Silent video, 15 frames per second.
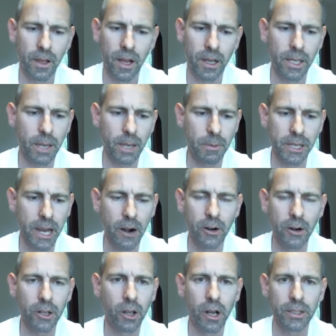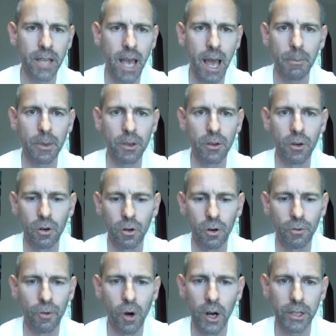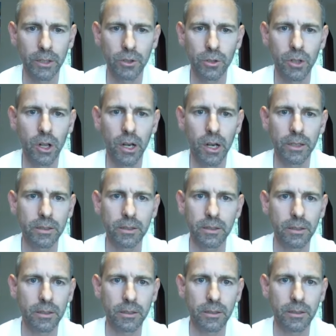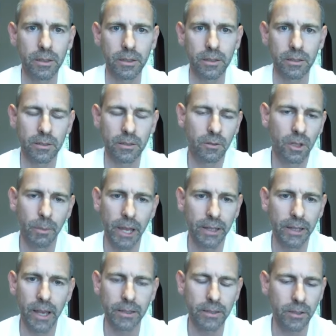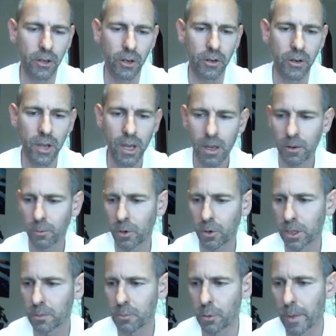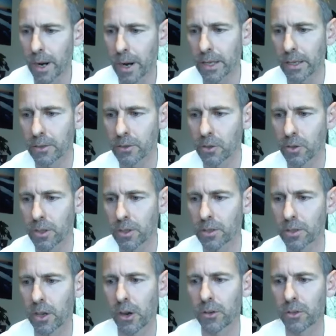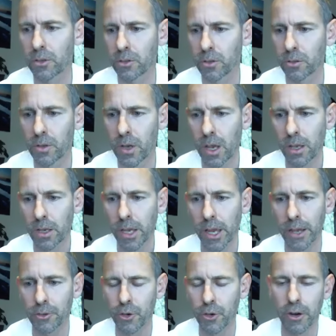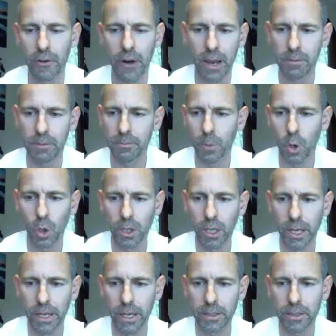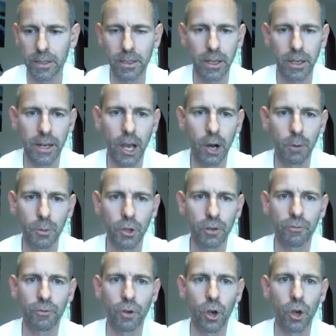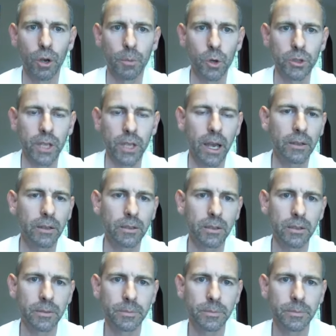keeping current clients happy or finding new clients. It's all about that. So what can you put money into that's going to generate more leads and help you convert more sales?